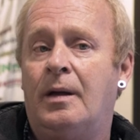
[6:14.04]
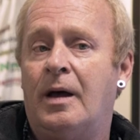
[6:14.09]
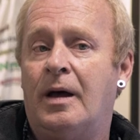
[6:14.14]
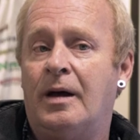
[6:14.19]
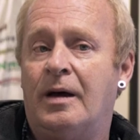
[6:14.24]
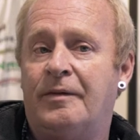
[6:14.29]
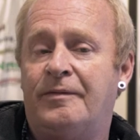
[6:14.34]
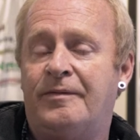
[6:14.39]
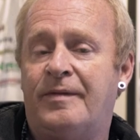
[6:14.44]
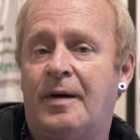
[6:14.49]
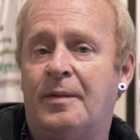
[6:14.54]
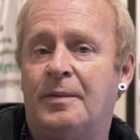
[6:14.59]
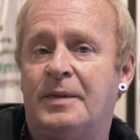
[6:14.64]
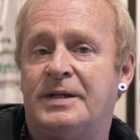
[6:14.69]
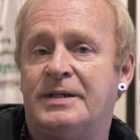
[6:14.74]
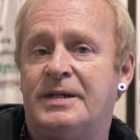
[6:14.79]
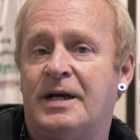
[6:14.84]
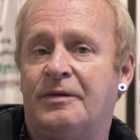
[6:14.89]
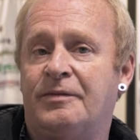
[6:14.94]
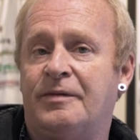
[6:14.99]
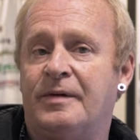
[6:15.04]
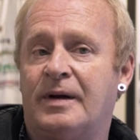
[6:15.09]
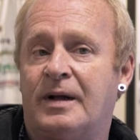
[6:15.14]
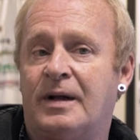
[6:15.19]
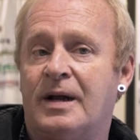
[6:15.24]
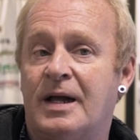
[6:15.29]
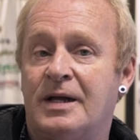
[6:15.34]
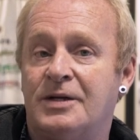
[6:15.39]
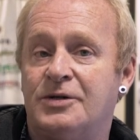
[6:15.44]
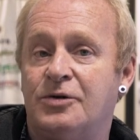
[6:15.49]
And I found myself in the
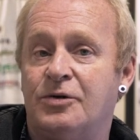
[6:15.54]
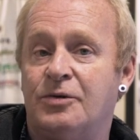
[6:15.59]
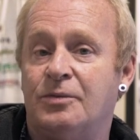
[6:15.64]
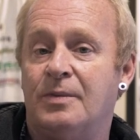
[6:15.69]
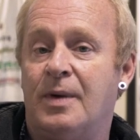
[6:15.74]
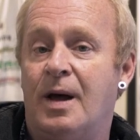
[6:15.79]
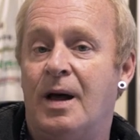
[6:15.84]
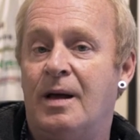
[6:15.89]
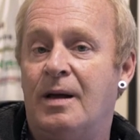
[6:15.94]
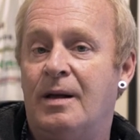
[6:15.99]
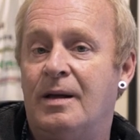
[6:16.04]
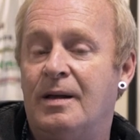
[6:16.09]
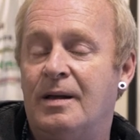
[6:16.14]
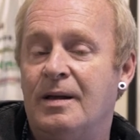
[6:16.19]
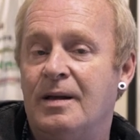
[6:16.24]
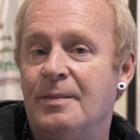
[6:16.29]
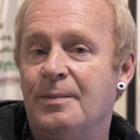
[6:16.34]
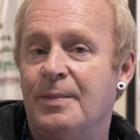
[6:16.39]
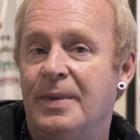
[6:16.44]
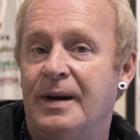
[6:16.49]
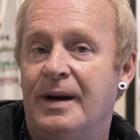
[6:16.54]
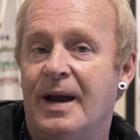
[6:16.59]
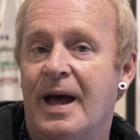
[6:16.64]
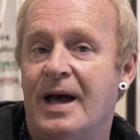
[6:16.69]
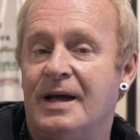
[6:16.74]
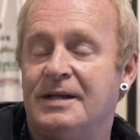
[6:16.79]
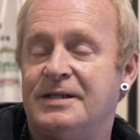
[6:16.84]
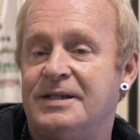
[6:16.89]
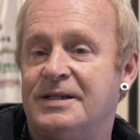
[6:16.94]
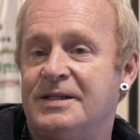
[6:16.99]
classroom being
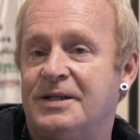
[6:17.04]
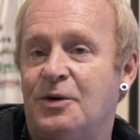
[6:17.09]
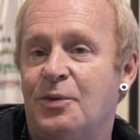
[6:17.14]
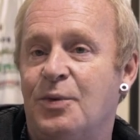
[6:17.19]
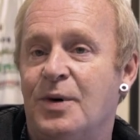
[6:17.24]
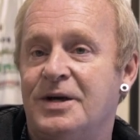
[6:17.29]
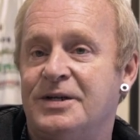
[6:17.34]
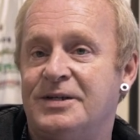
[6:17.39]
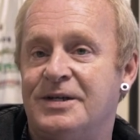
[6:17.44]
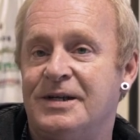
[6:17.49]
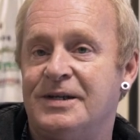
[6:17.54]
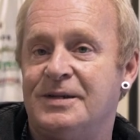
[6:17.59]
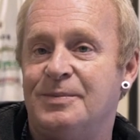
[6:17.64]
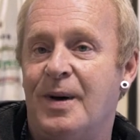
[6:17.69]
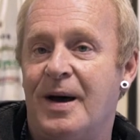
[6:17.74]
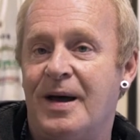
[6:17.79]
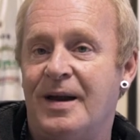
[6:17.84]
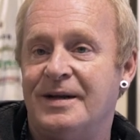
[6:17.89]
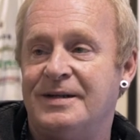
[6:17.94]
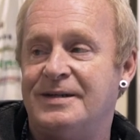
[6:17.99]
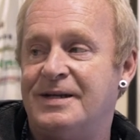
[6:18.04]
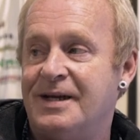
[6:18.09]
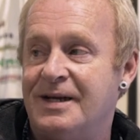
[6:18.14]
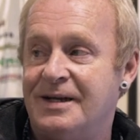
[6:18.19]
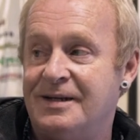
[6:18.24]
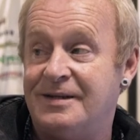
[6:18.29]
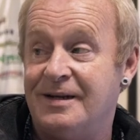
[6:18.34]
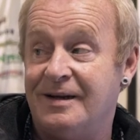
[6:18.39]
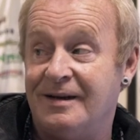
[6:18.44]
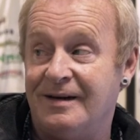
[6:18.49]
asked questions by the
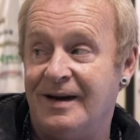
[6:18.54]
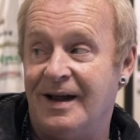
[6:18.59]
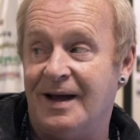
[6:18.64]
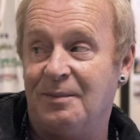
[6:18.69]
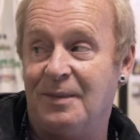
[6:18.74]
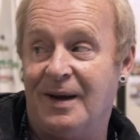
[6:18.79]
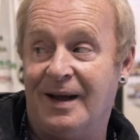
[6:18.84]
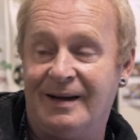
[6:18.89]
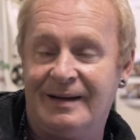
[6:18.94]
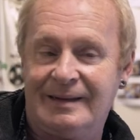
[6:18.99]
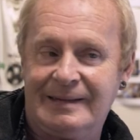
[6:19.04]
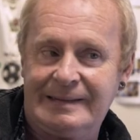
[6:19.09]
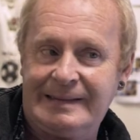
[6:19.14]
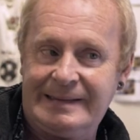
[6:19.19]
teacher, and I'm like,